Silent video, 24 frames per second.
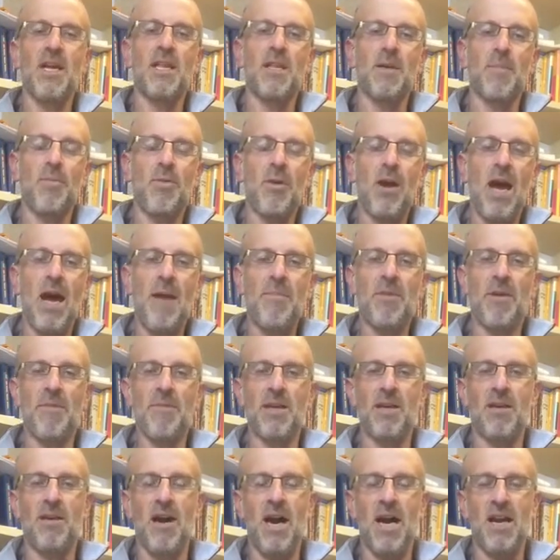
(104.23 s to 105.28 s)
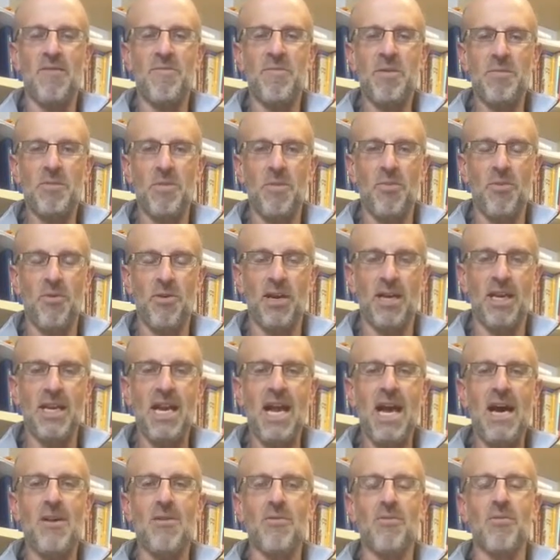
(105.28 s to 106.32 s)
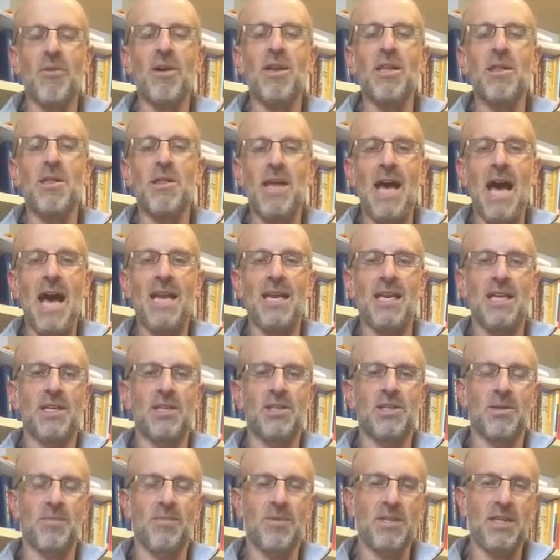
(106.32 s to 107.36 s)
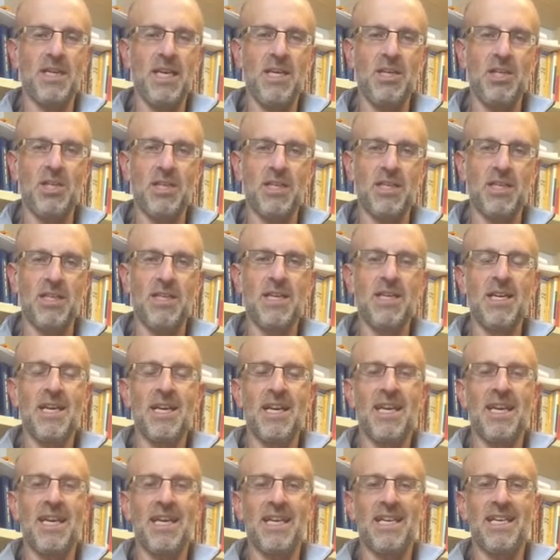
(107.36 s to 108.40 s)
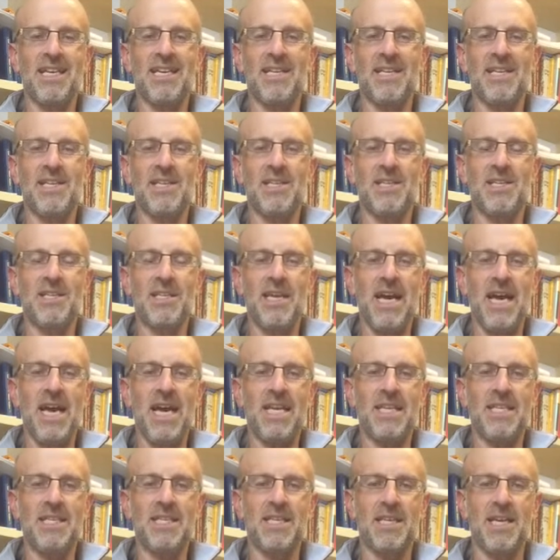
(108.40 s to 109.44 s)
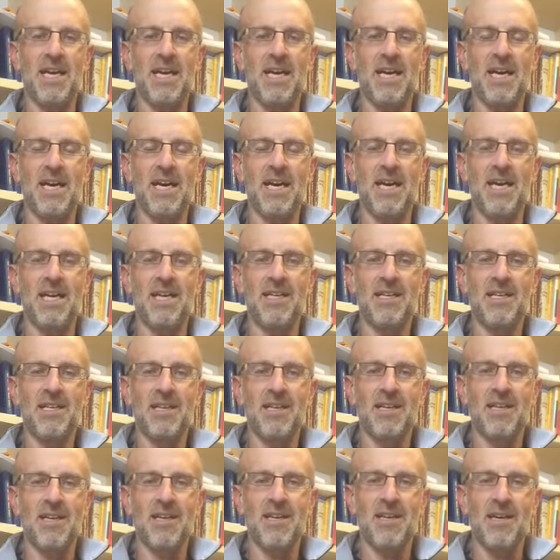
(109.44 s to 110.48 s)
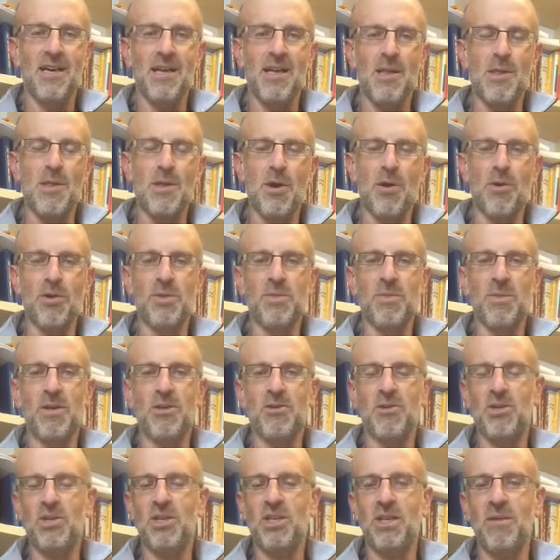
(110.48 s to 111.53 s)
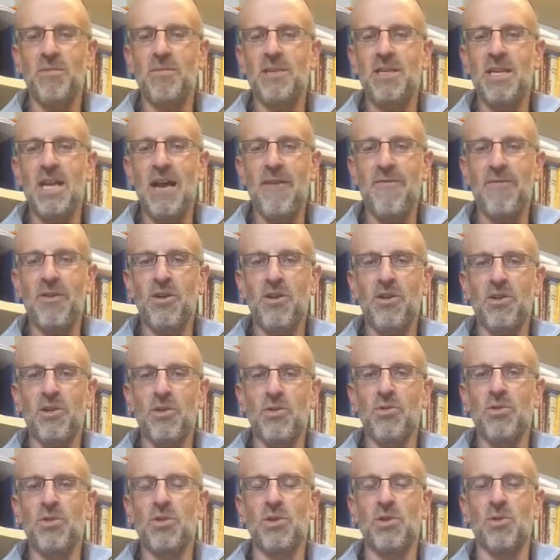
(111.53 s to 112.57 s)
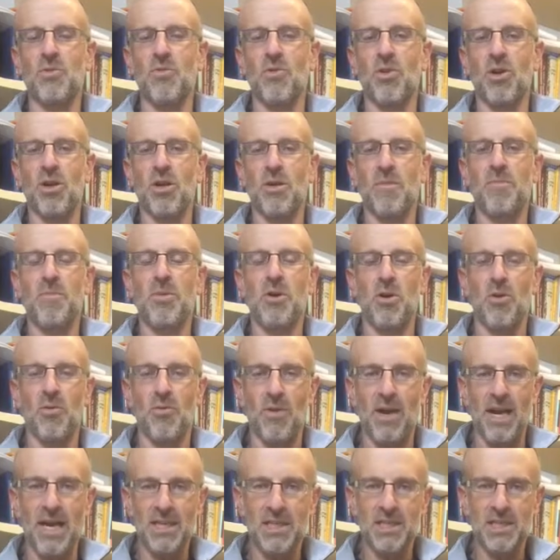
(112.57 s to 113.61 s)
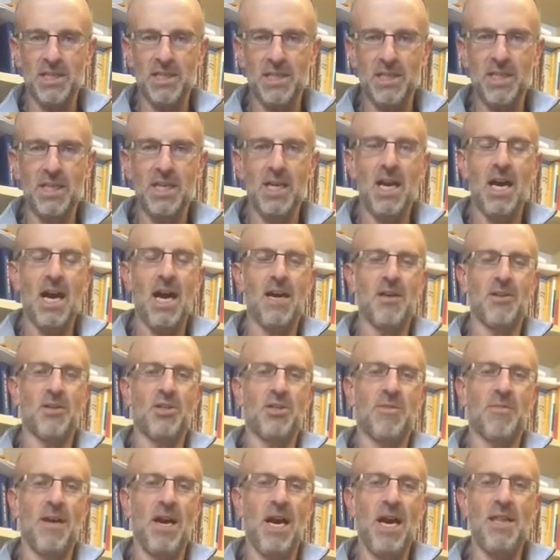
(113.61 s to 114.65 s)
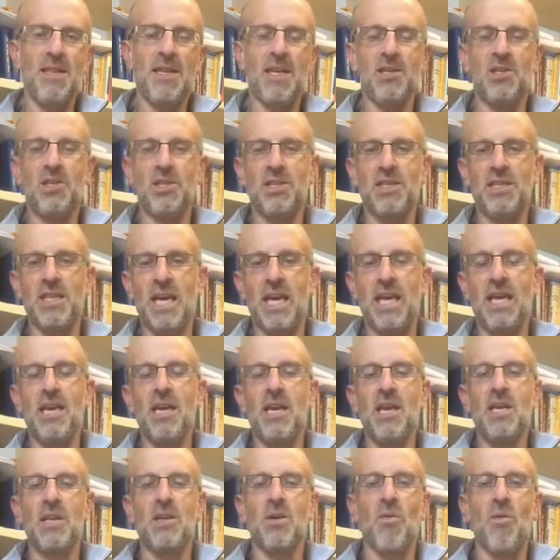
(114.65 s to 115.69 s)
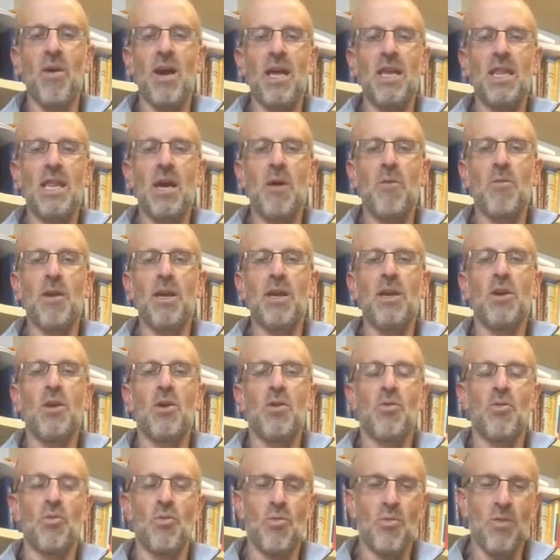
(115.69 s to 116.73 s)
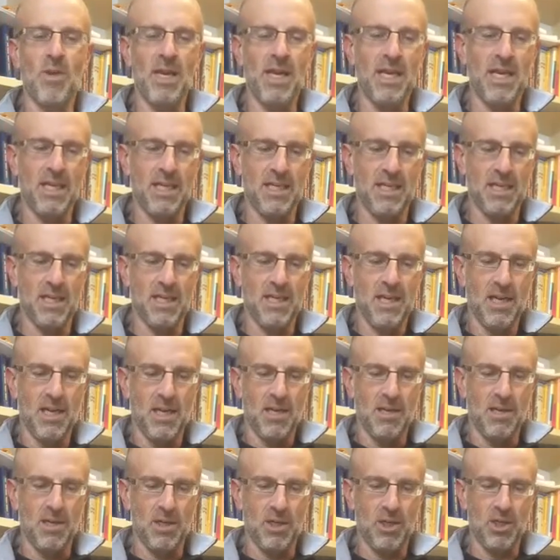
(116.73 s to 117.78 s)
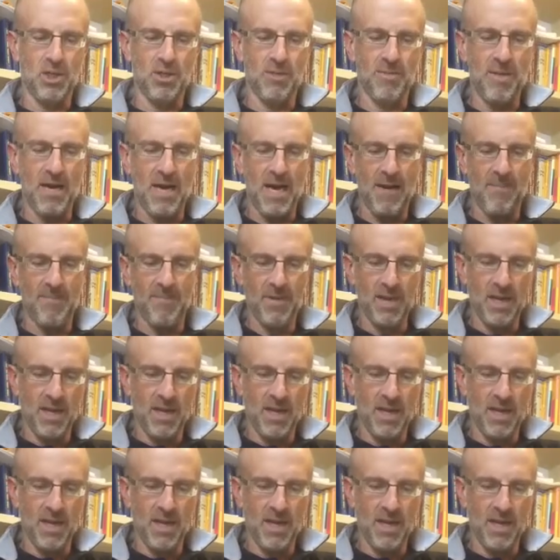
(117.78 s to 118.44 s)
The problem that a lot of people pointed out with that interpretation is that those midrashim never use the word pores al Shema. They just say the way that we read the Shema.